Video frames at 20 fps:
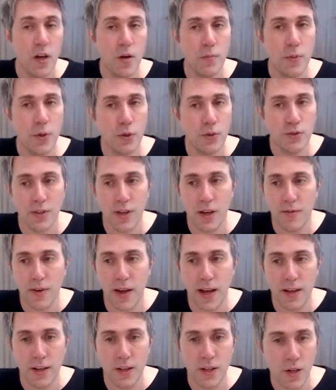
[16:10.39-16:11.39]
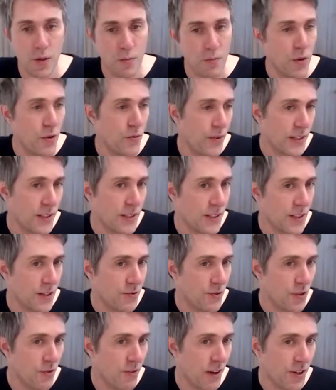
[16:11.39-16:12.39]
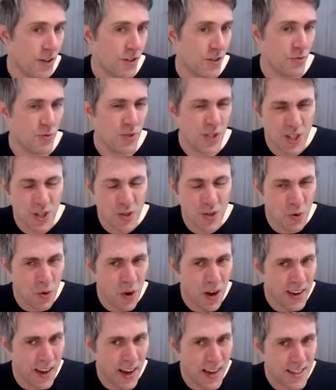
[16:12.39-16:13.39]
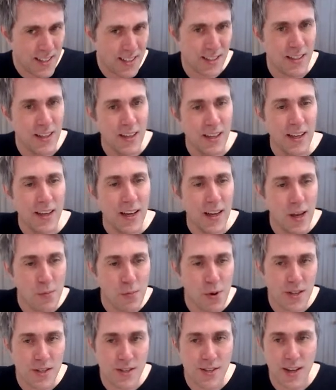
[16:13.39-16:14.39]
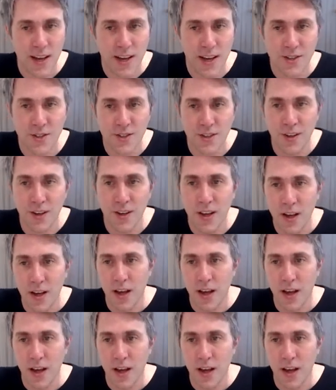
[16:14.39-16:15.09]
but also then you can move things in different directions, which is quite nice in a presentation,